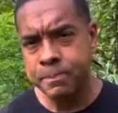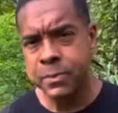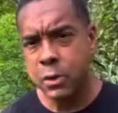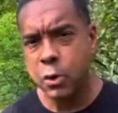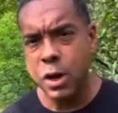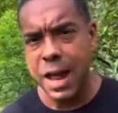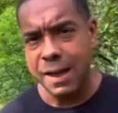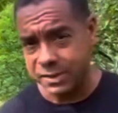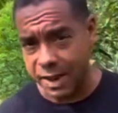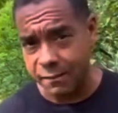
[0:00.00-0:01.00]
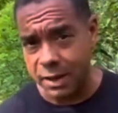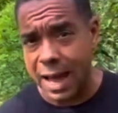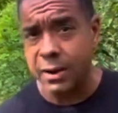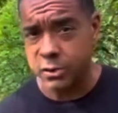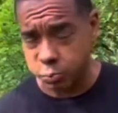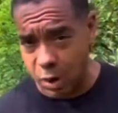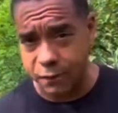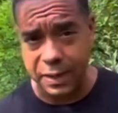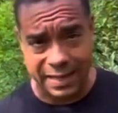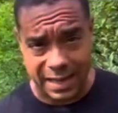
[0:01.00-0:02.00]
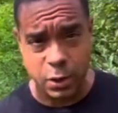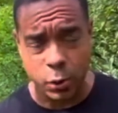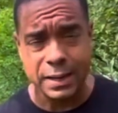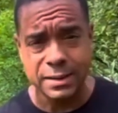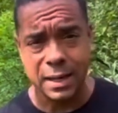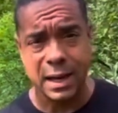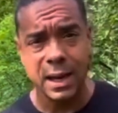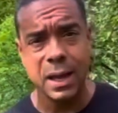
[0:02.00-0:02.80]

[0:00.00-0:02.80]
you're going to have 7 layers, roughly, that you can see